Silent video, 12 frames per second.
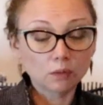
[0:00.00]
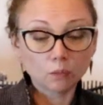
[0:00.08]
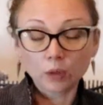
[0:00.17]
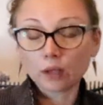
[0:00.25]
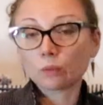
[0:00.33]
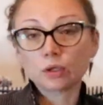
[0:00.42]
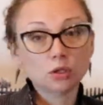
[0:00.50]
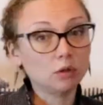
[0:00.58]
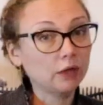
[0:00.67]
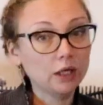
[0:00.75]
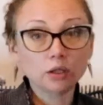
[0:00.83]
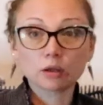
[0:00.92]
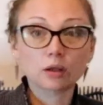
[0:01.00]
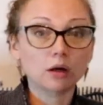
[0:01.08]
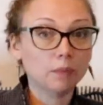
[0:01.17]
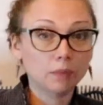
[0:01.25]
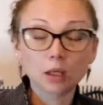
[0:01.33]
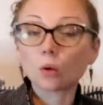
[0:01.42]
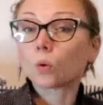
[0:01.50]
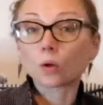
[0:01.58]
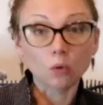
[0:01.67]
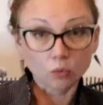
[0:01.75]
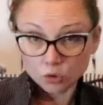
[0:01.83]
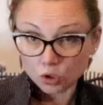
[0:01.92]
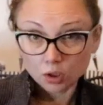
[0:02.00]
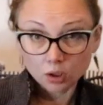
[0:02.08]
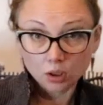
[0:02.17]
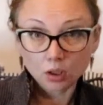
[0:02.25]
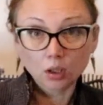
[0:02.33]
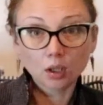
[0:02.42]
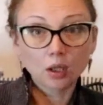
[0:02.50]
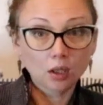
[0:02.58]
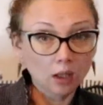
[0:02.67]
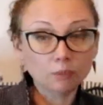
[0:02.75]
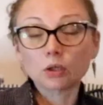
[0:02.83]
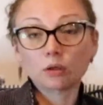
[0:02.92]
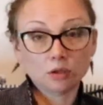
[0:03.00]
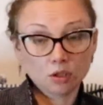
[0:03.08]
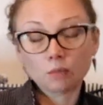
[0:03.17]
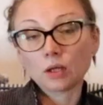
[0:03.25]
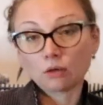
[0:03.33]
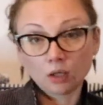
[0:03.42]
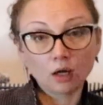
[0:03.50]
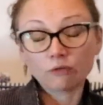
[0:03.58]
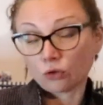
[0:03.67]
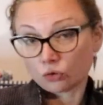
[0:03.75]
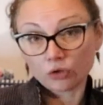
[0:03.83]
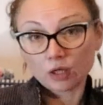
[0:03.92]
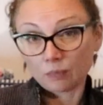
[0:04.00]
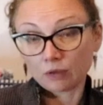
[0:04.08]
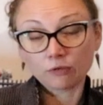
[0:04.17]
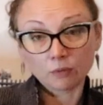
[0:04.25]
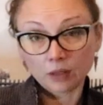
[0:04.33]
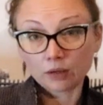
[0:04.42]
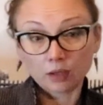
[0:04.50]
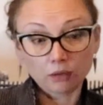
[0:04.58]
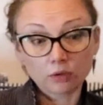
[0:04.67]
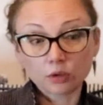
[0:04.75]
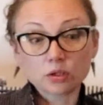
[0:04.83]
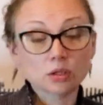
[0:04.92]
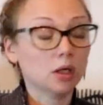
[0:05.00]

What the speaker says: Whether we do radiotherapy or not, I'm going to be on lifelong treatment for my thyroid.